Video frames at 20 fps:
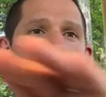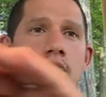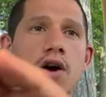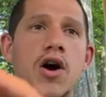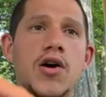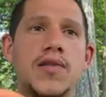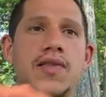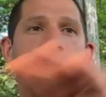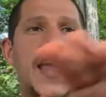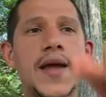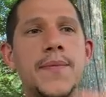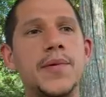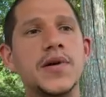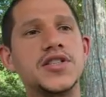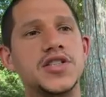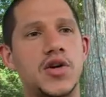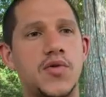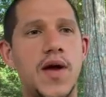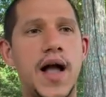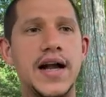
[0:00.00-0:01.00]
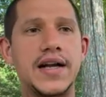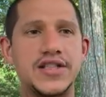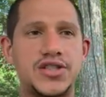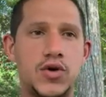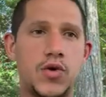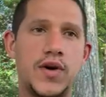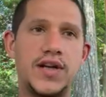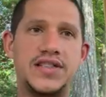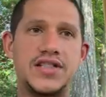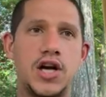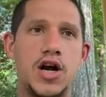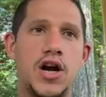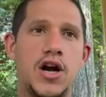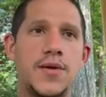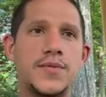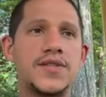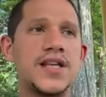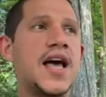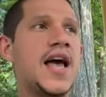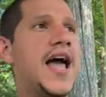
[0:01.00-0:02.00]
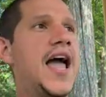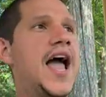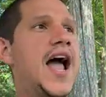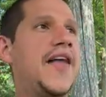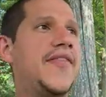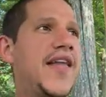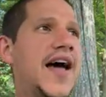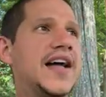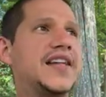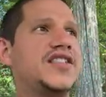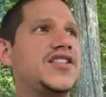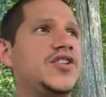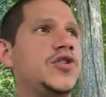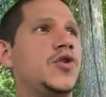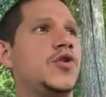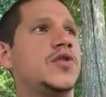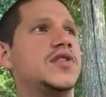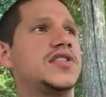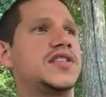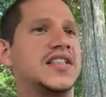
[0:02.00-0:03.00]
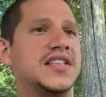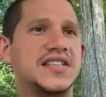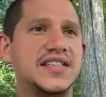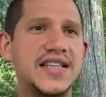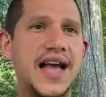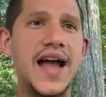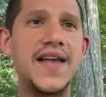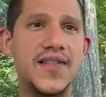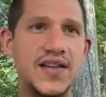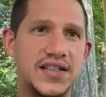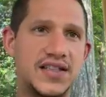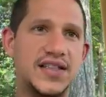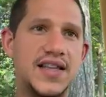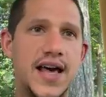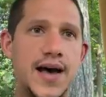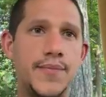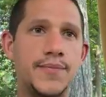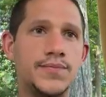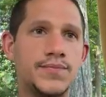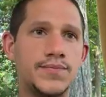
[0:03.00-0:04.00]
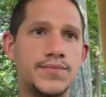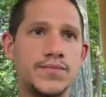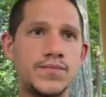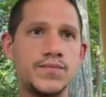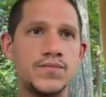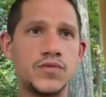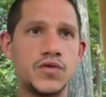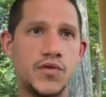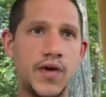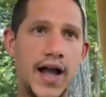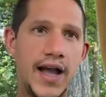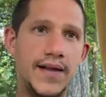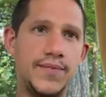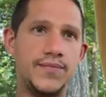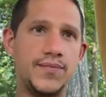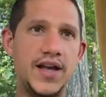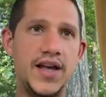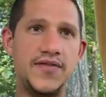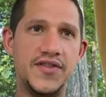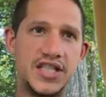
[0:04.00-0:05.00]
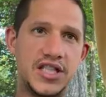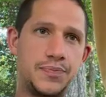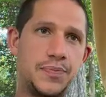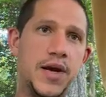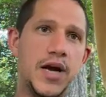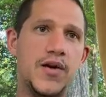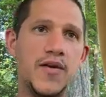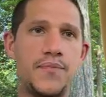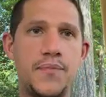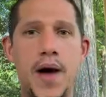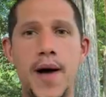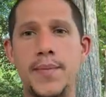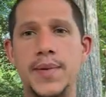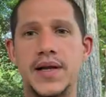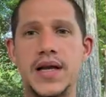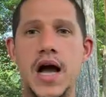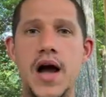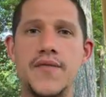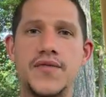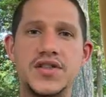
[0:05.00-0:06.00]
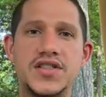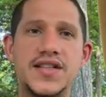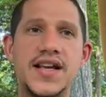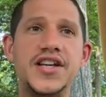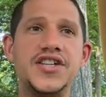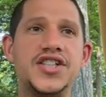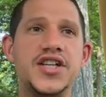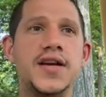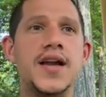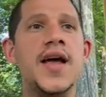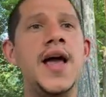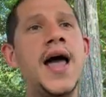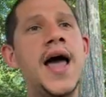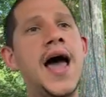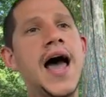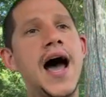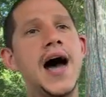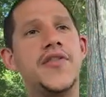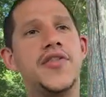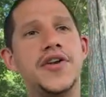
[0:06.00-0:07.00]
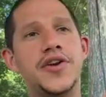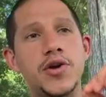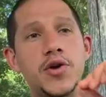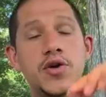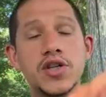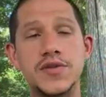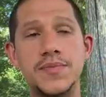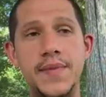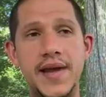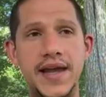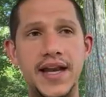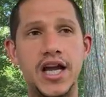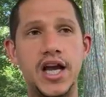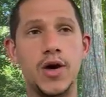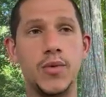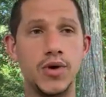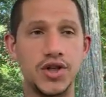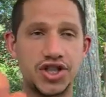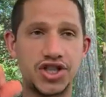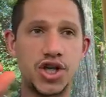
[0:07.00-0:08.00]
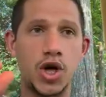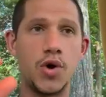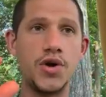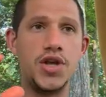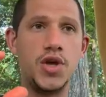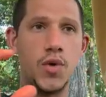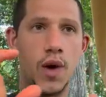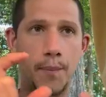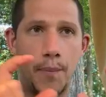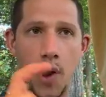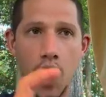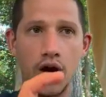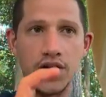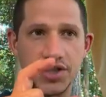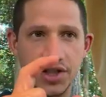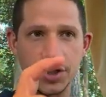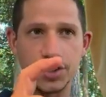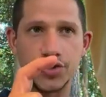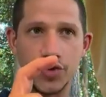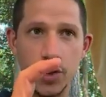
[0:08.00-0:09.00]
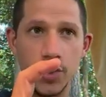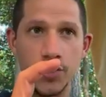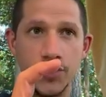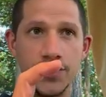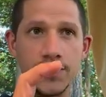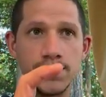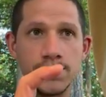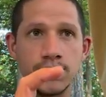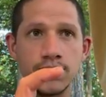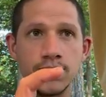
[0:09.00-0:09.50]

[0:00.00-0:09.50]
are labeled derogatory terms and that's used to silence them right, in the sphere of public conversation. How the news media will show you a partial truth,